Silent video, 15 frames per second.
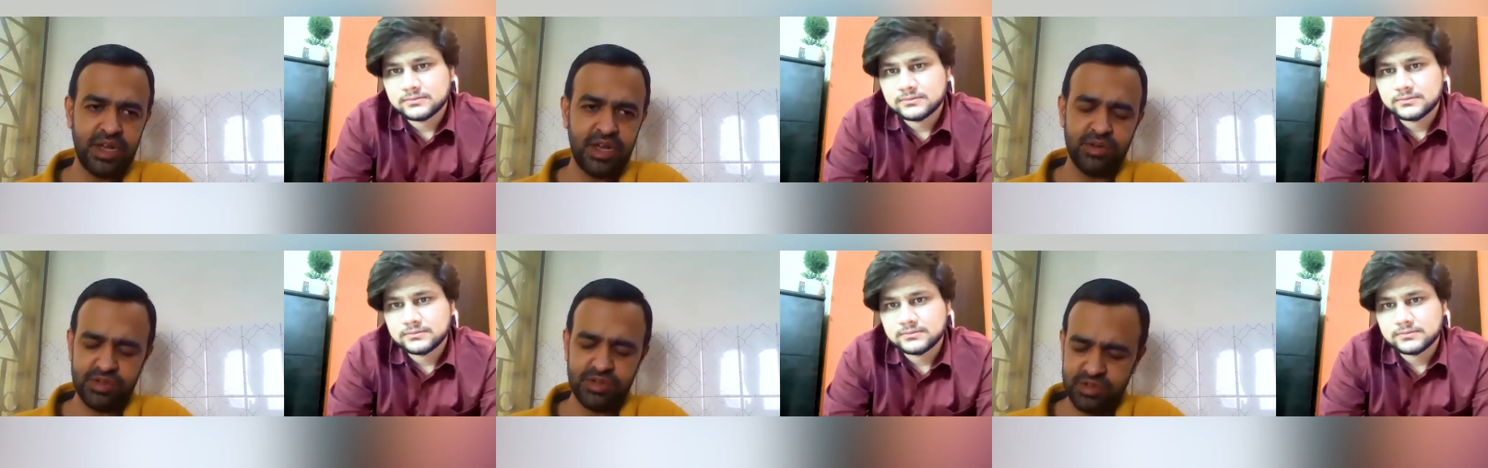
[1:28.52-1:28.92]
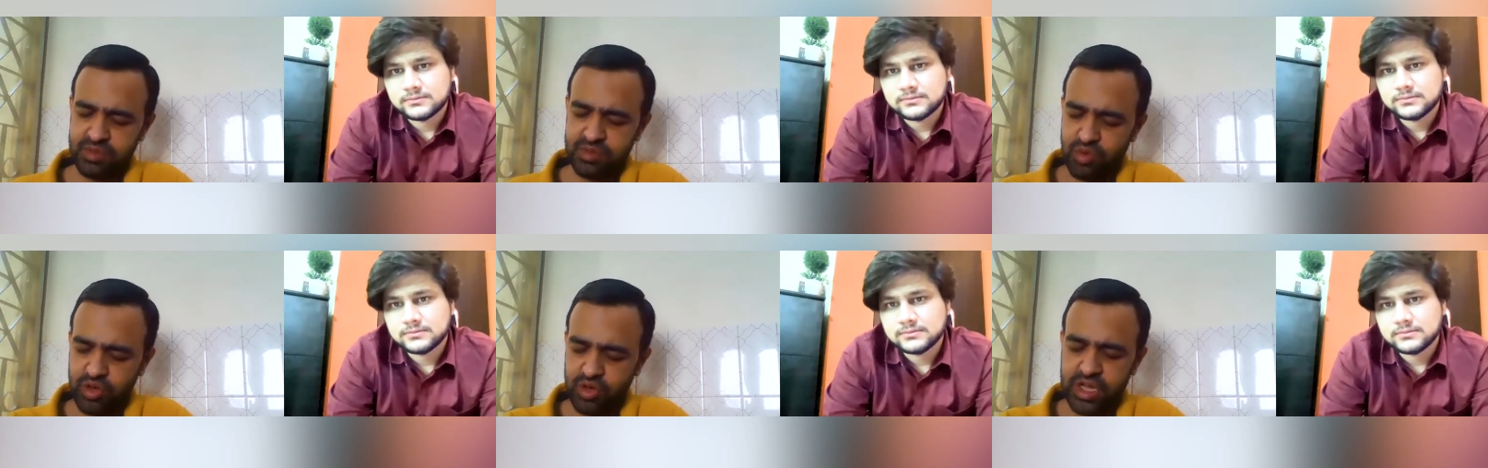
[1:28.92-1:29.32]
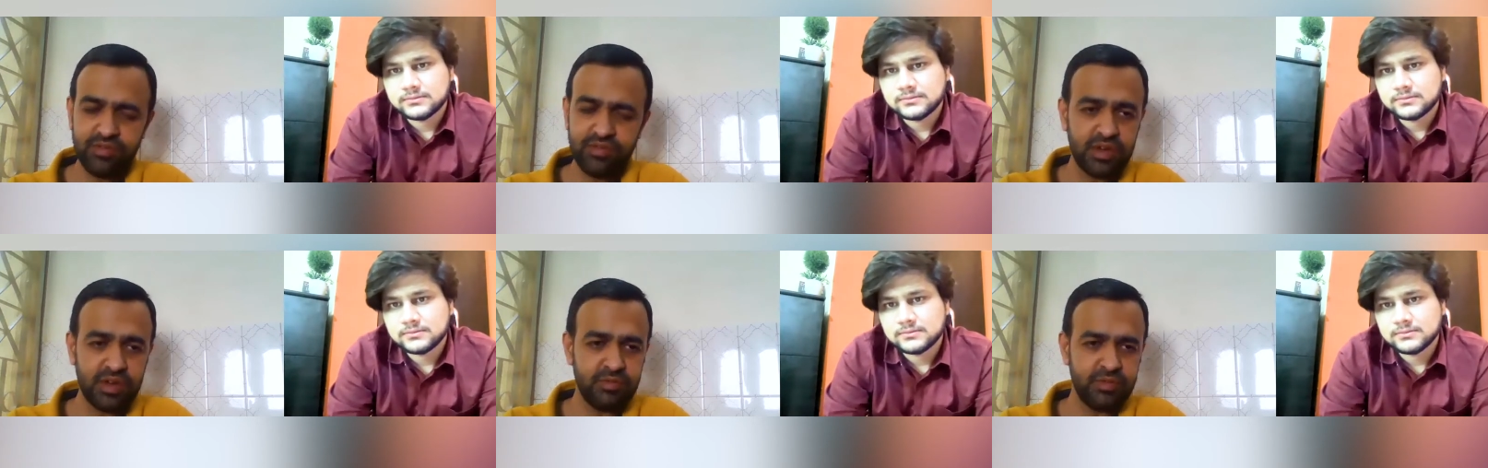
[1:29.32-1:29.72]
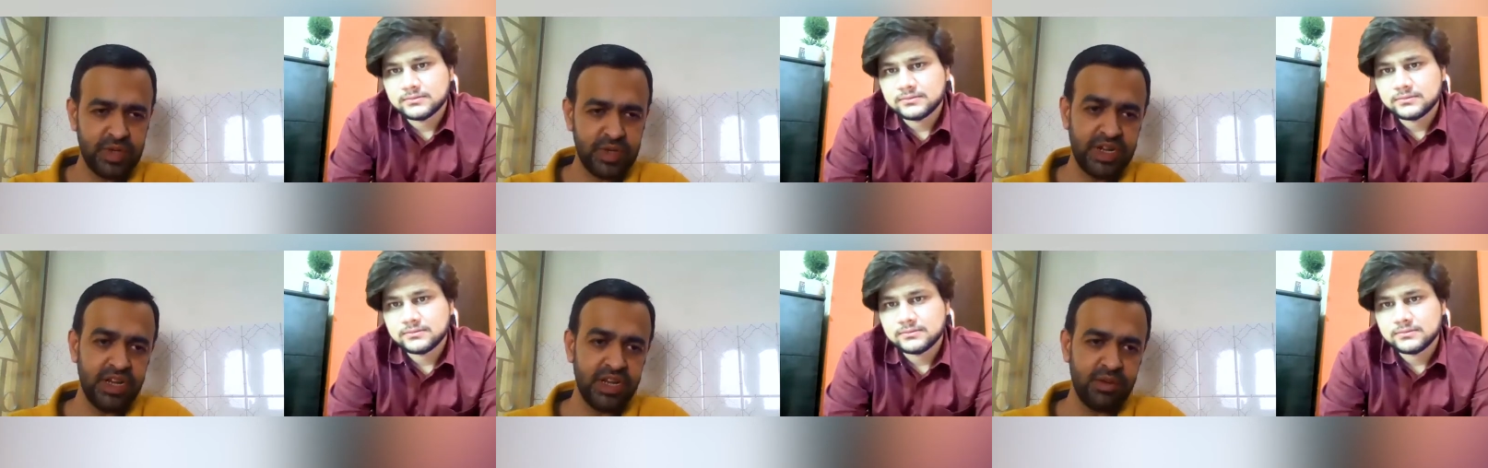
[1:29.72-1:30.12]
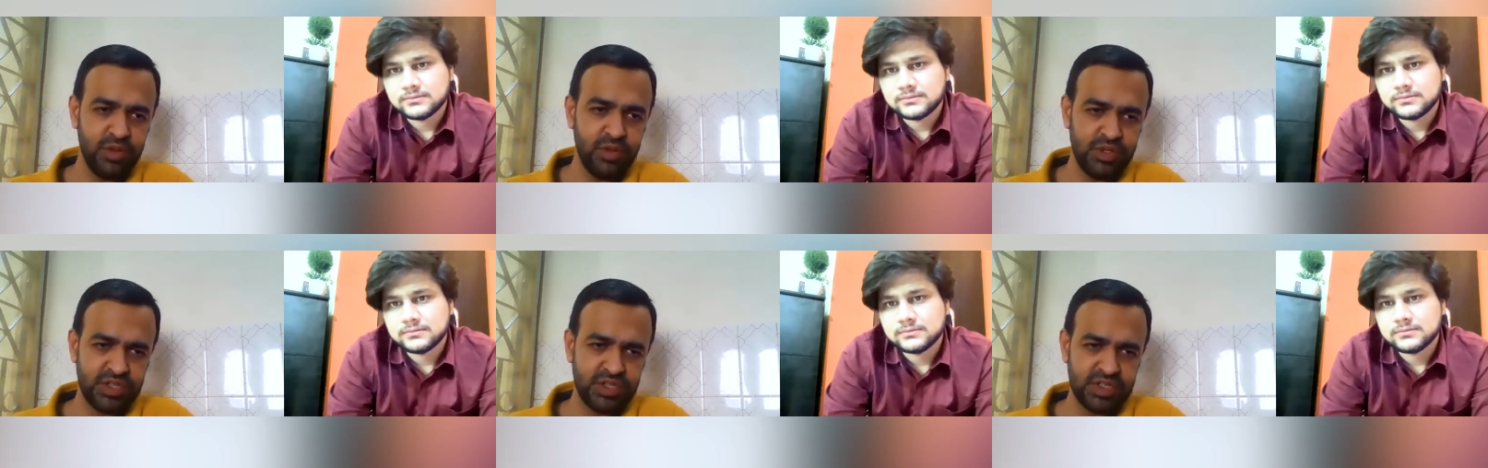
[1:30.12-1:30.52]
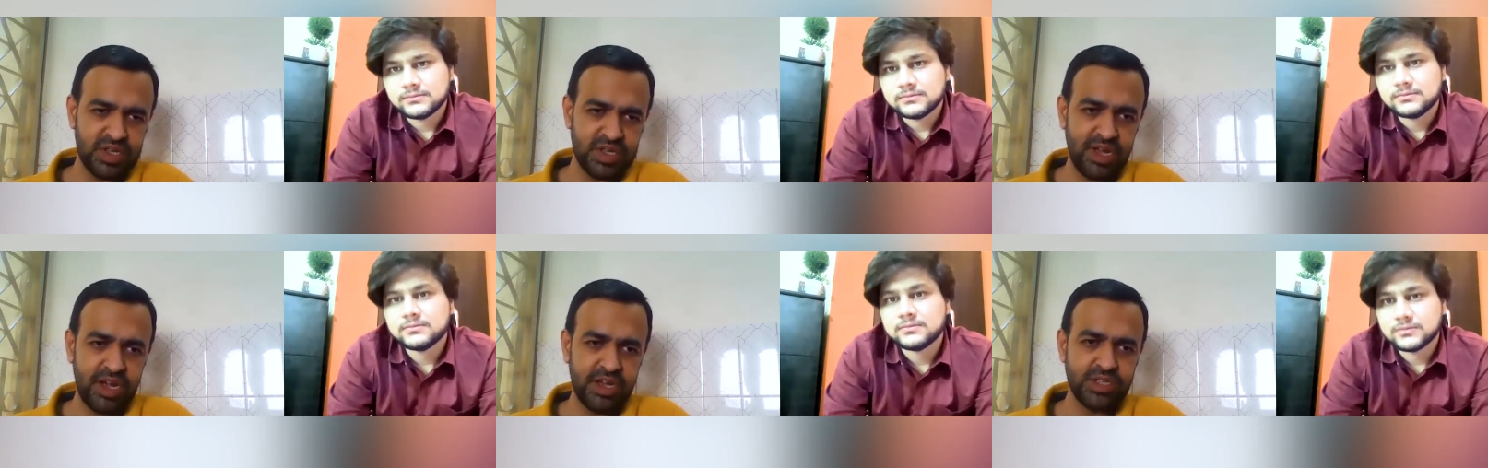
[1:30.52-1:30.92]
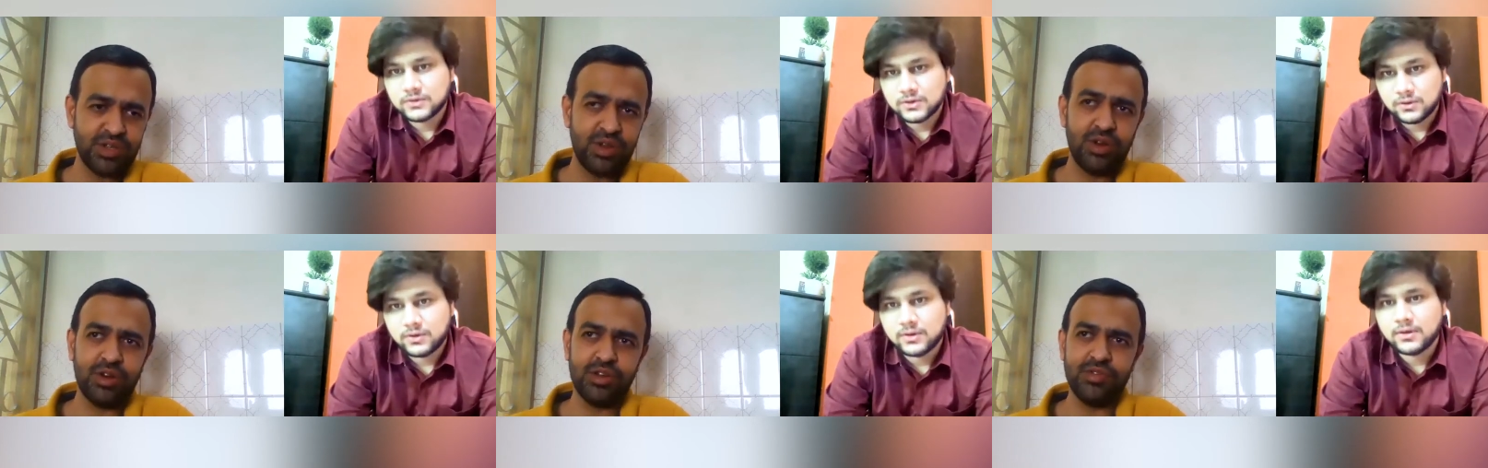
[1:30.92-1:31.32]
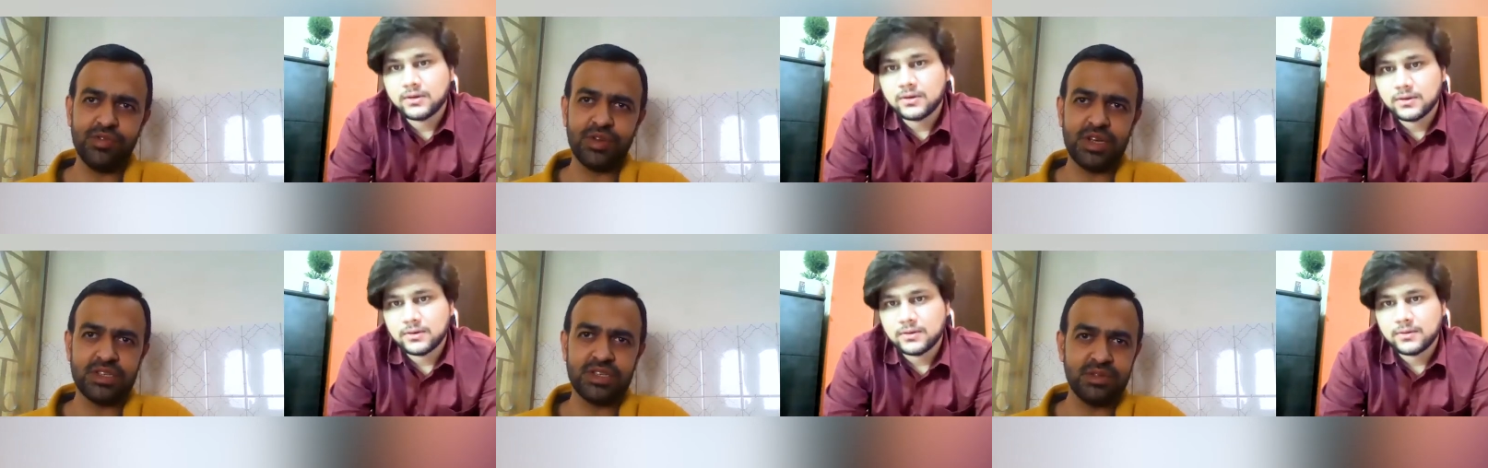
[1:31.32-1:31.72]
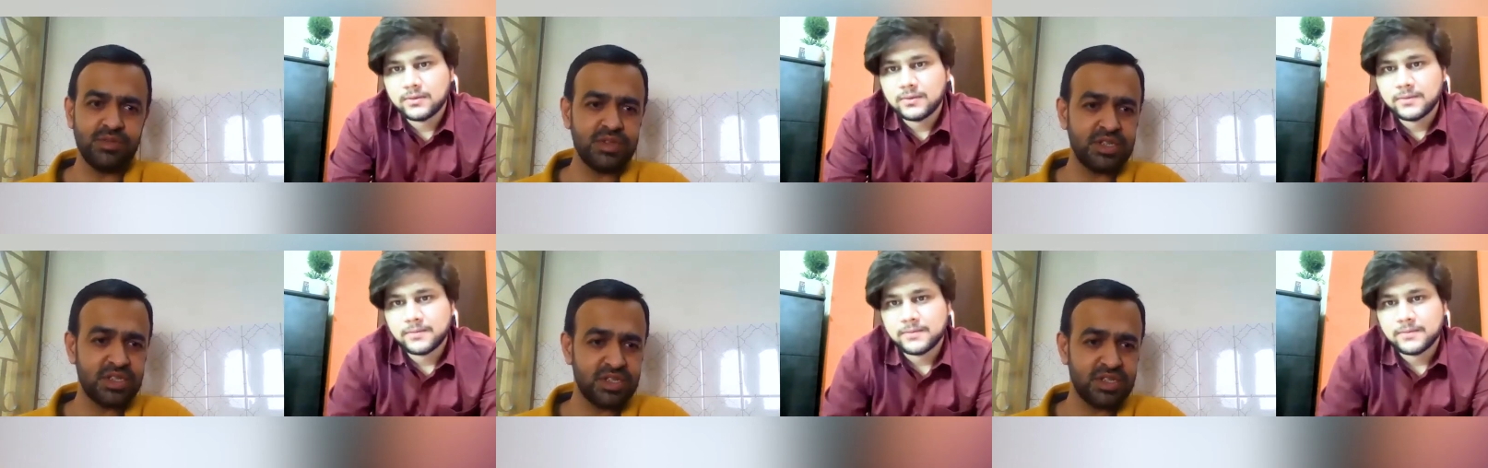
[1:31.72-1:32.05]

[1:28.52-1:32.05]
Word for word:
Speaker 1: I was a broking firm, India Bulls. I saw a lot of customers